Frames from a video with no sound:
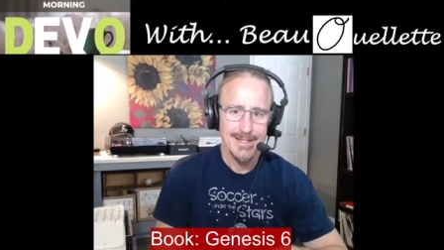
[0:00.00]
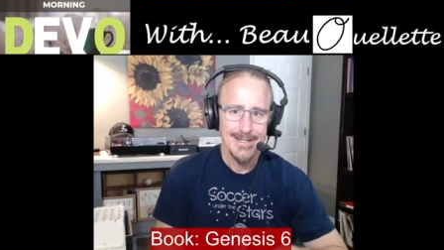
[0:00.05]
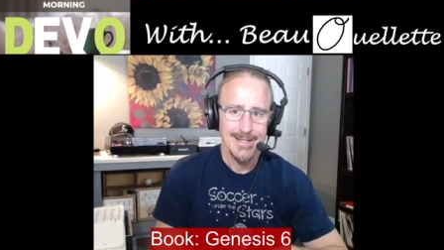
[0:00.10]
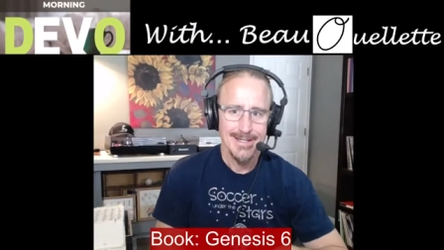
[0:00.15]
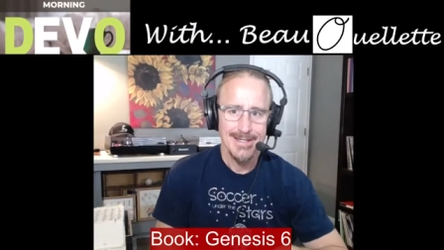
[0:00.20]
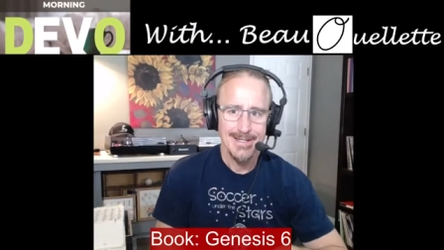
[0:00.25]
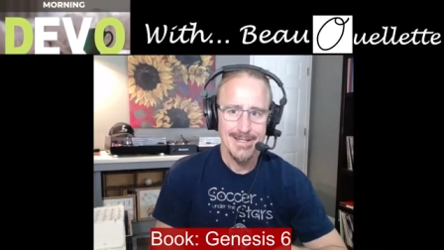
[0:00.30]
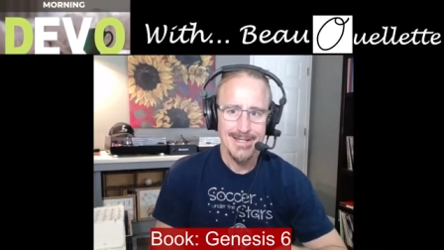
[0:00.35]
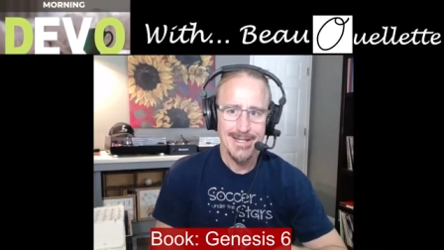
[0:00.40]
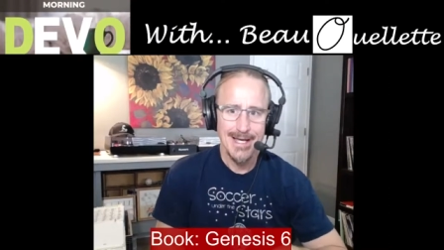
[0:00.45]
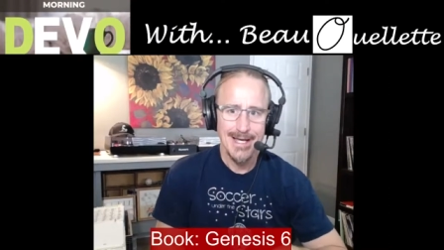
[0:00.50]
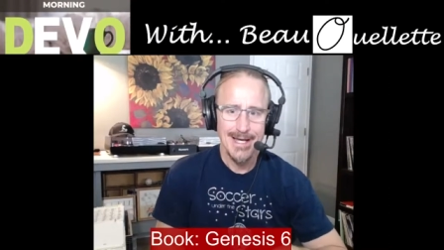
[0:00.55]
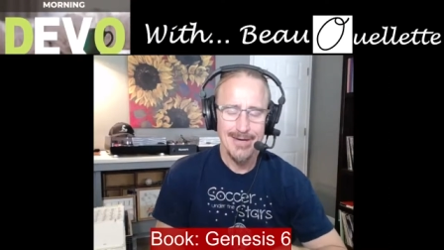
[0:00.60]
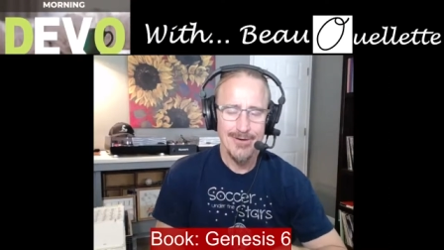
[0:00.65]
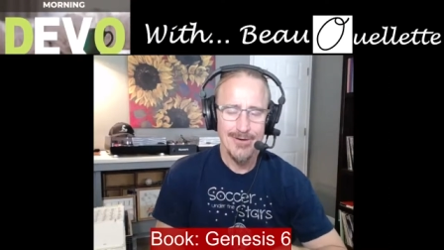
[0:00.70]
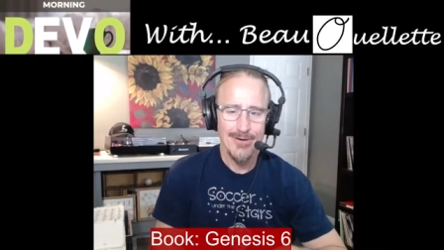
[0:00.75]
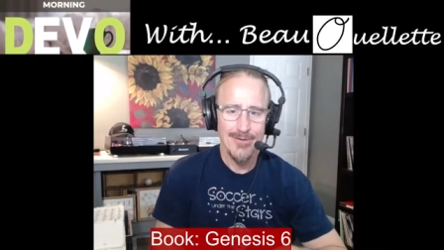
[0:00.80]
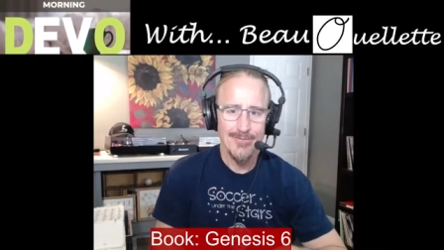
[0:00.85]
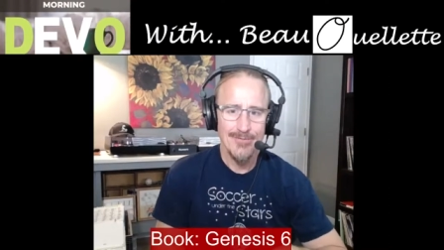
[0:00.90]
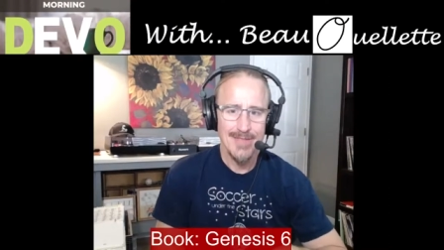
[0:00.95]
And I
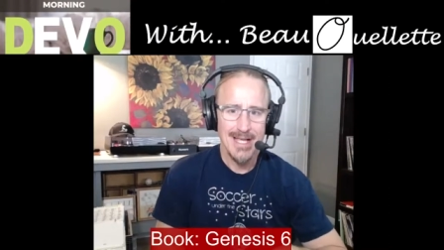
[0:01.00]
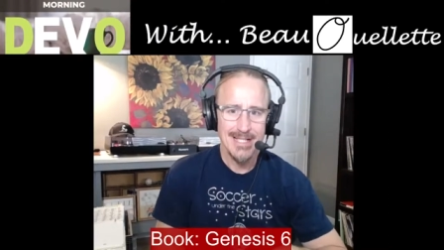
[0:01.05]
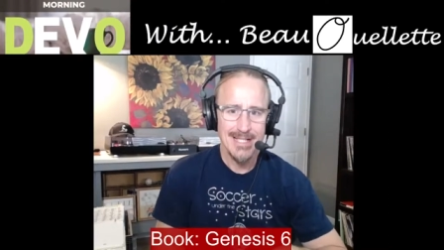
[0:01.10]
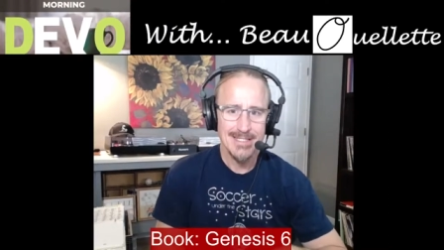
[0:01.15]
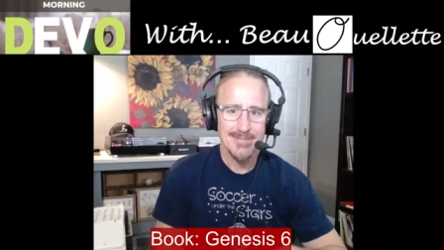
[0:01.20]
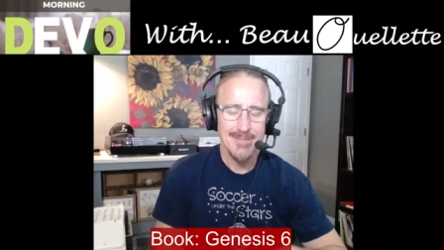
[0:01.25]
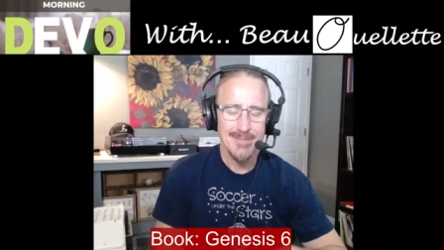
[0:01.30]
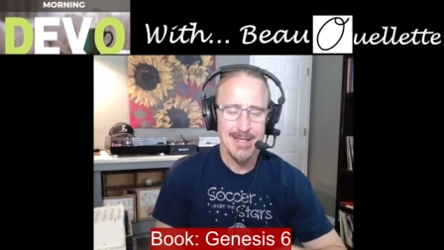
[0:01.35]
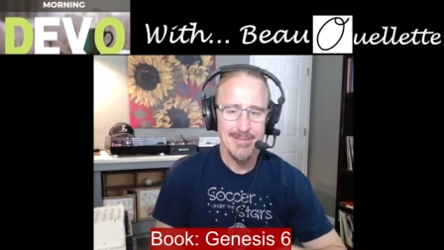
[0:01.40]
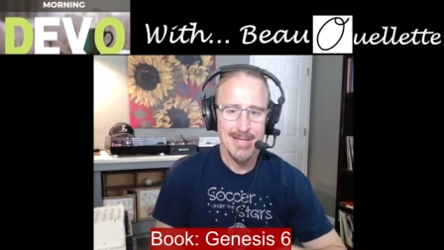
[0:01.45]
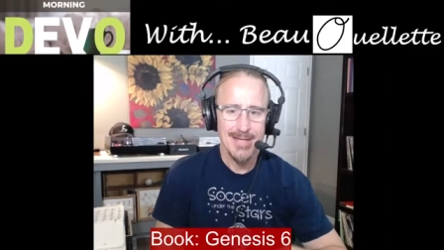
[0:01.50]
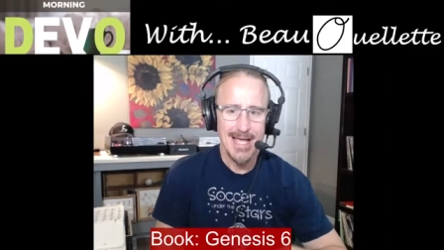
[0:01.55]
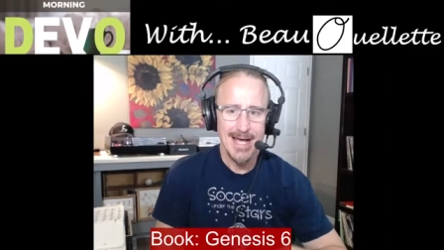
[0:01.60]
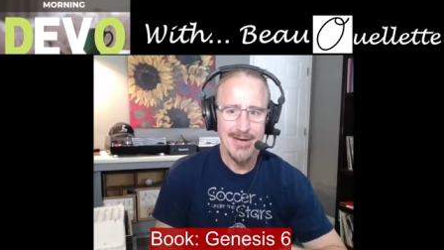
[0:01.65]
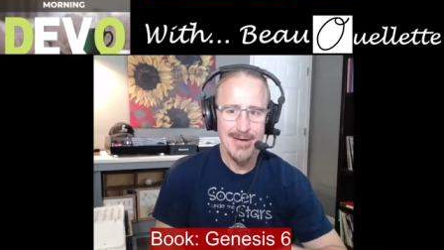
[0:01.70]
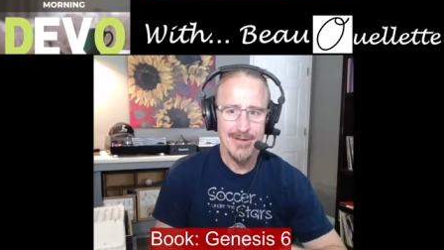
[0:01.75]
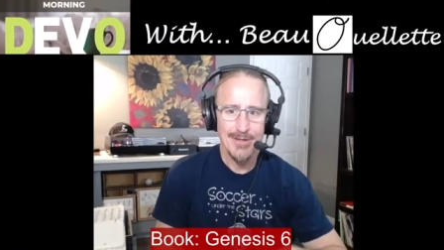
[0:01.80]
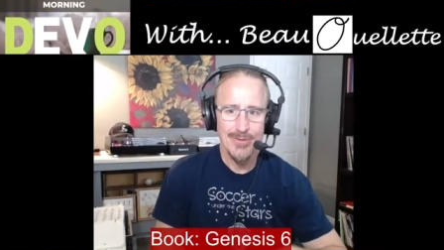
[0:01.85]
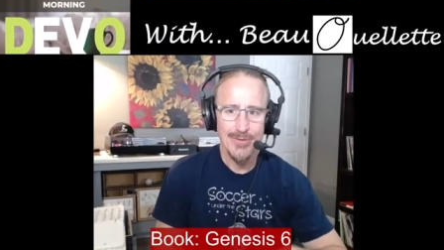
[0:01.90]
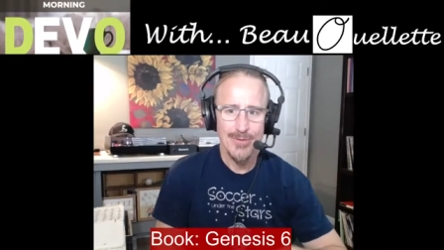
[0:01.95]
don't know if that's maybe how
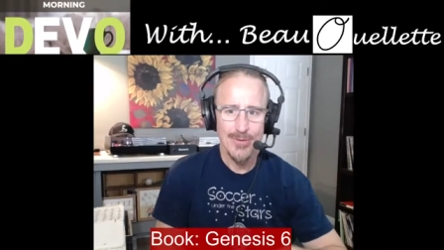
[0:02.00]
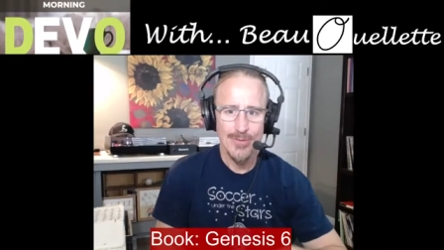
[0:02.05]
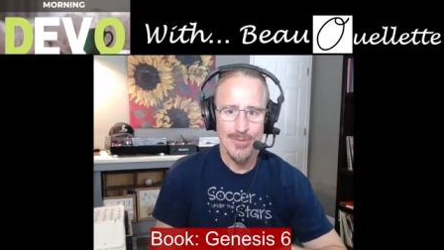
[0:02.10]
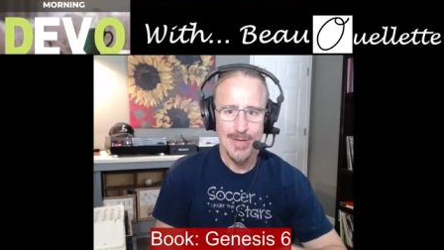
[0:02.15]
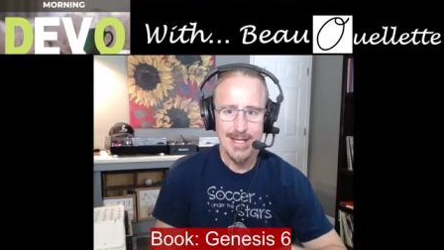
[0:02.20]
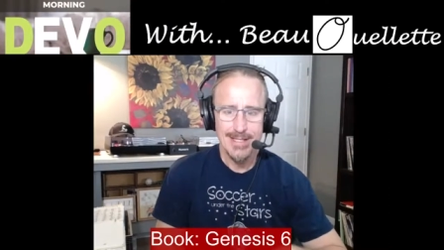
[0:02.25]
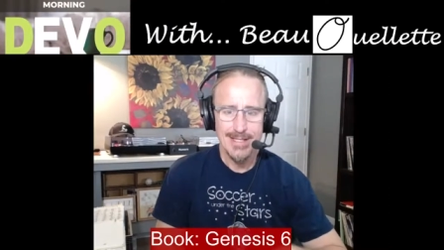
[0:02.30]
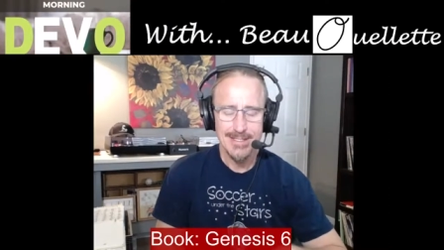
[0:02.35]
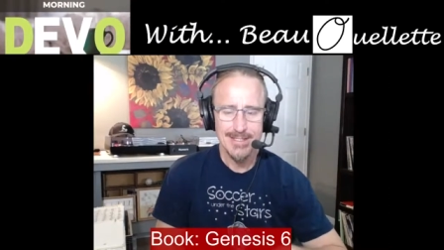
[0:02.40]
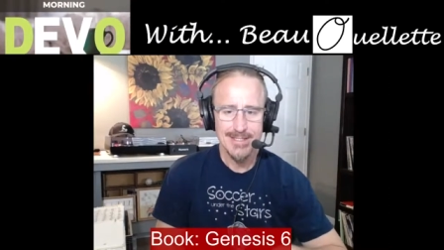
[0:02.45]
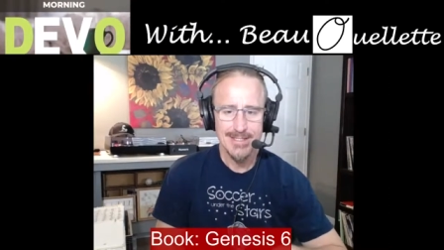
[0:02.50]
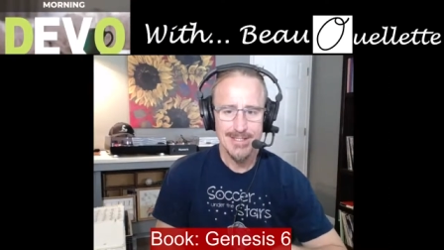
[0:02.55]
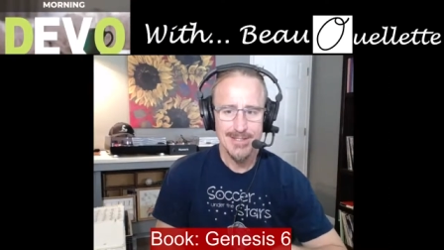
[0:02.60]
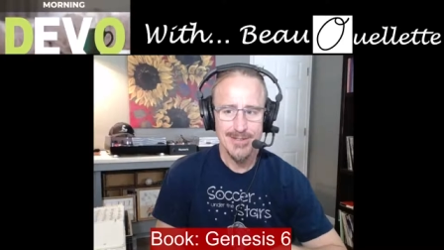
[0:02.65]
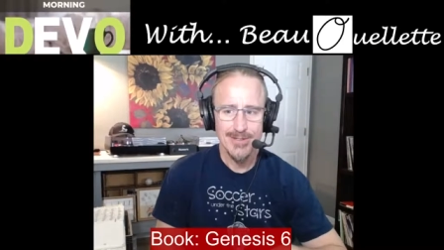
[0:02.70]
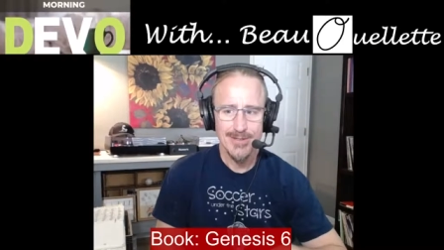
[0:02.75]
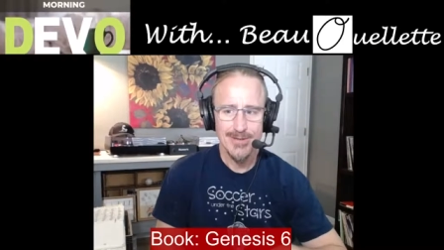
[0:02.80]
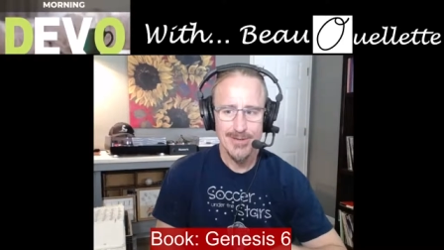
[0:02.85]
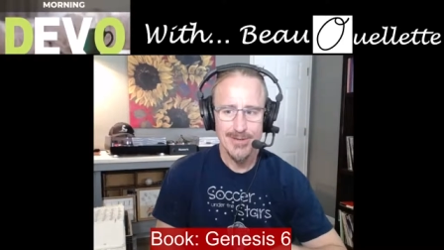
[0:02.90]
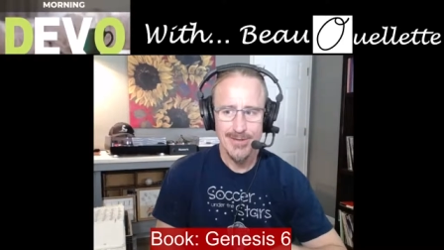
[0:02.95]
you were raised
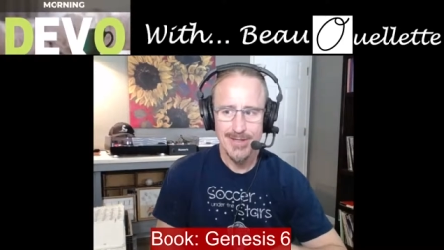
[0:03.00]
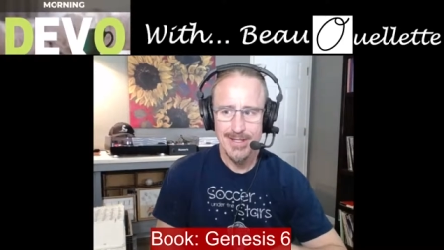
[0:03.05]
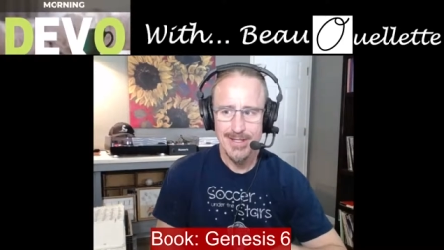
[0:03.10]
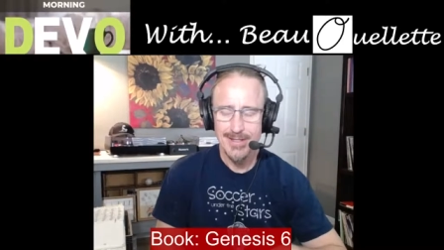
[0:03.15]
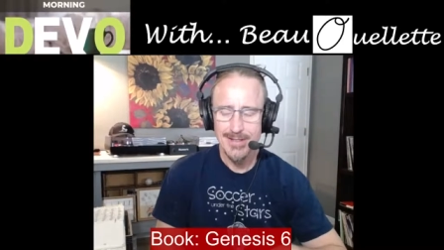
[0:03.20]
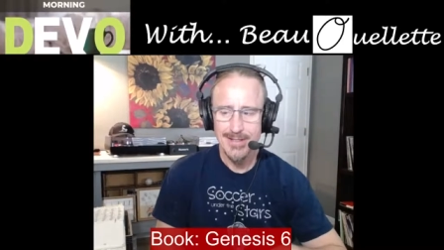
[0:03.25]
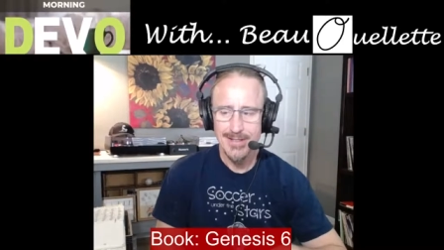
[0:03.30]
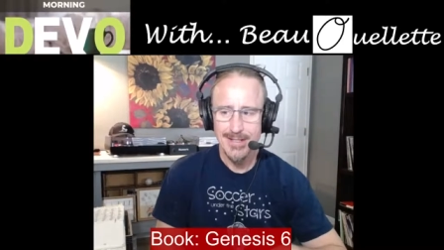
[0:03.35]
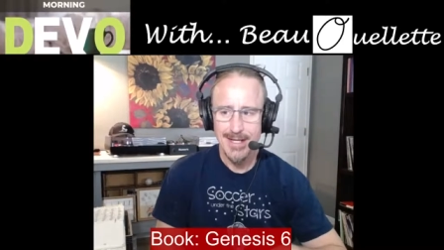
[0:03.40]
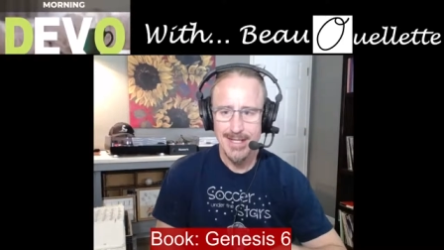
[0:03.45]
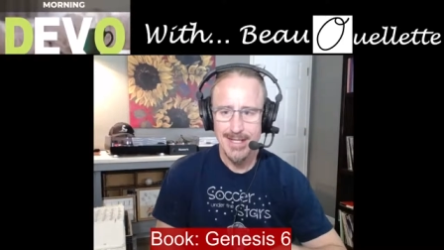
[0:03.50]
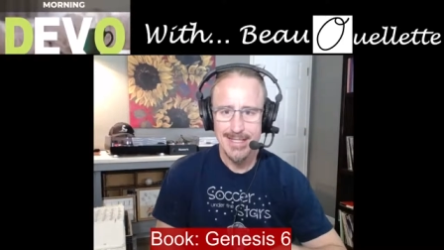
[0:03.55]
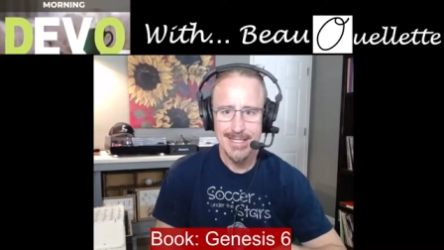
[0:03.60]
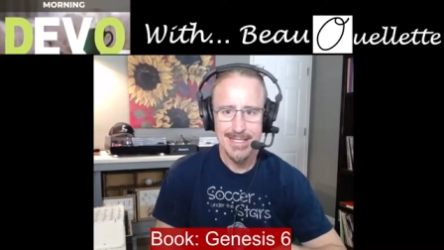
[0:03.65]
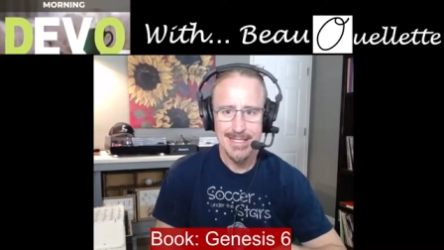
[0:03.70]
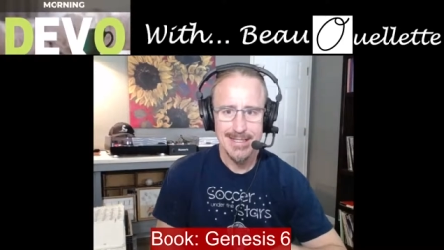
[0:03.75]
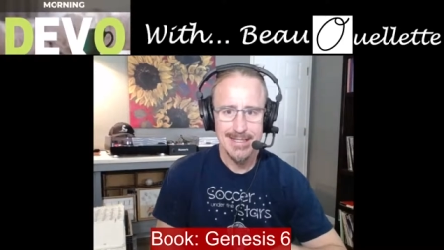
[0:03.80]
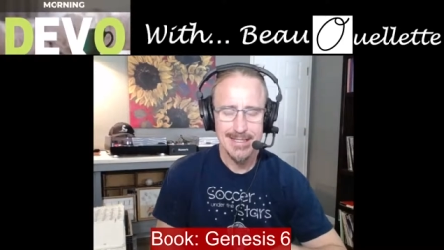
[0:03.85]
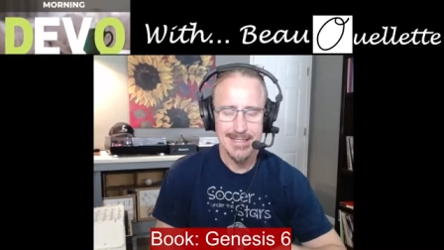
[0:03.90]
too, or the, again,